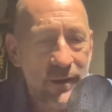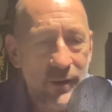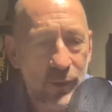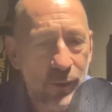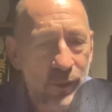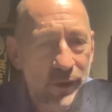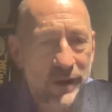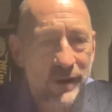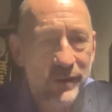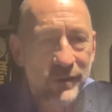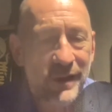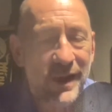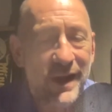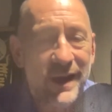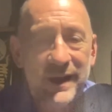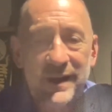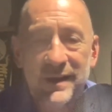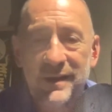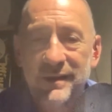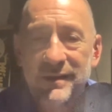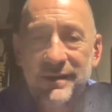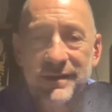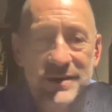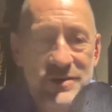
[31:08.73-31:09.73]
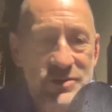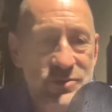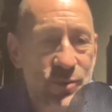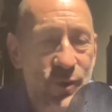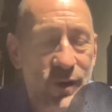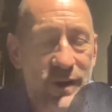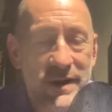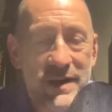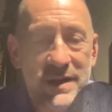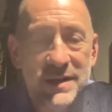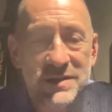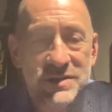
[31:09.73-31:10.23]
where you're like, this
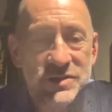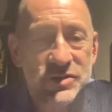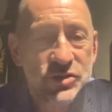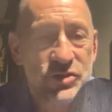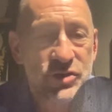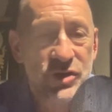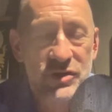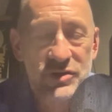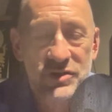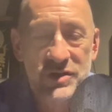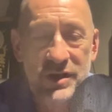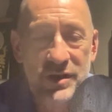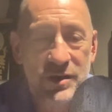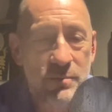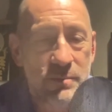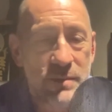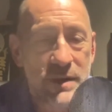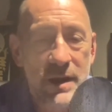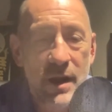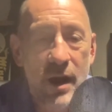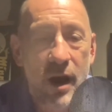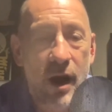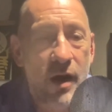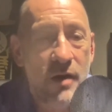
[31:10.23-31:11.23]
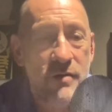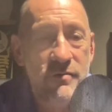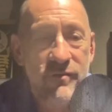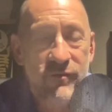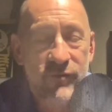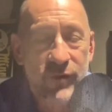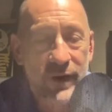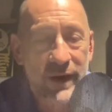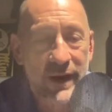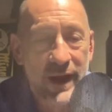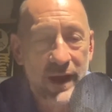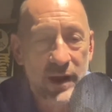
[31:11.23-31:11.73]
one is just going to be
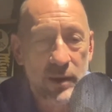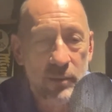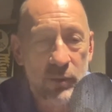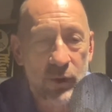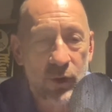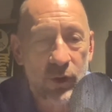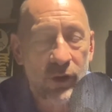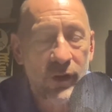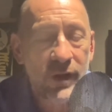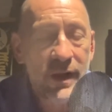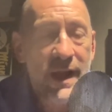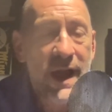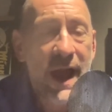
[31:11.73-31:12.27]
unforgettable?